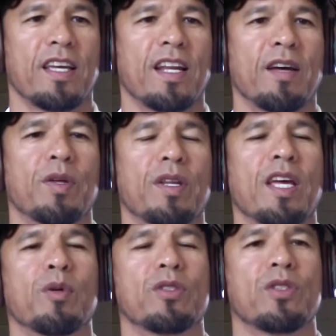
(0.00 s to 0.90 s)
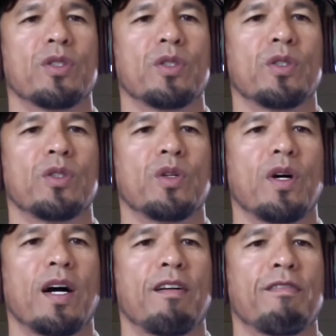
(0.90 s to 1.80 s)
I've been able to
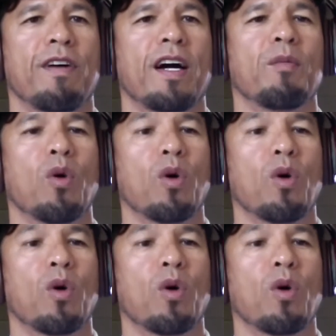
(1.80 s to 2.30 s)
find more